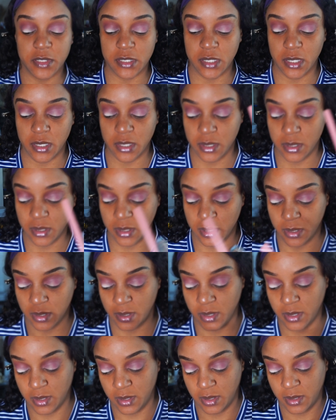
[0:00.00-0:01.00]
going to take.
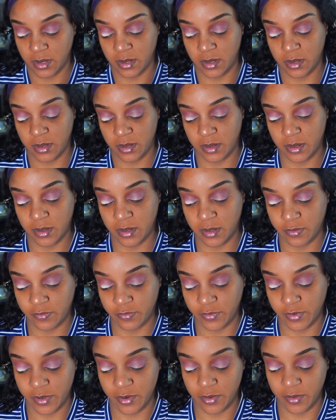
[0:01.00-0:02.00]

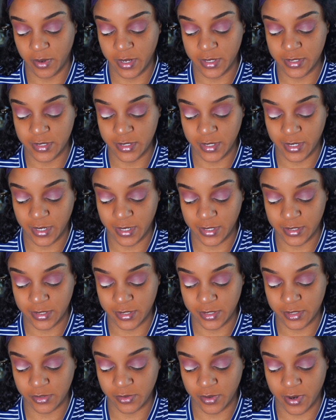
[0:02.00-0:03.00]
But no idea how to
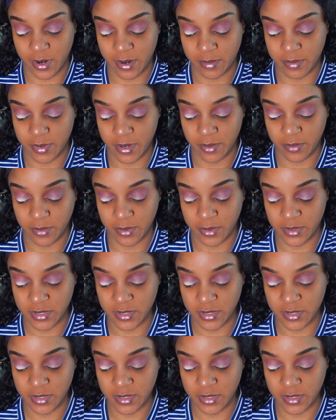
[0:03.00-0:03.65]
describe that one.